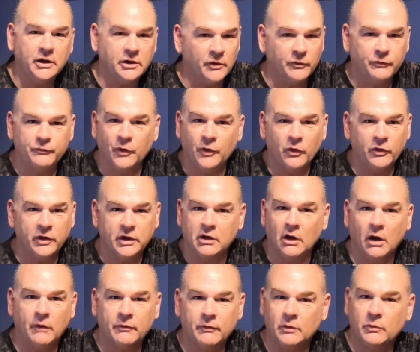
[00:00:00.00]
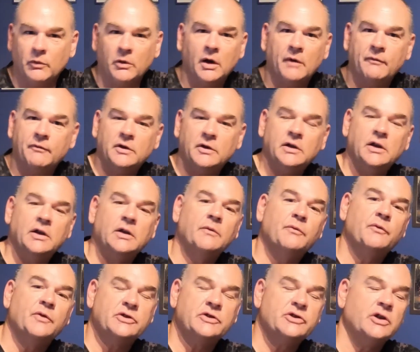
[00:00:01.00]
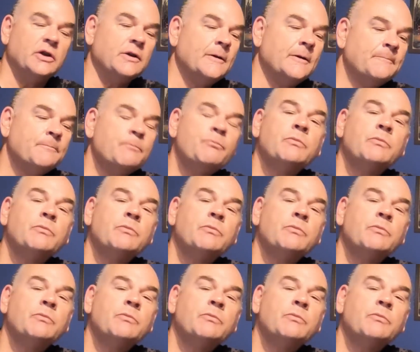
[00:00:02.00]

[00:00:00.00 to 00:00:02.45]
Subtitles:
and you're fully covered wherever you need to fish it.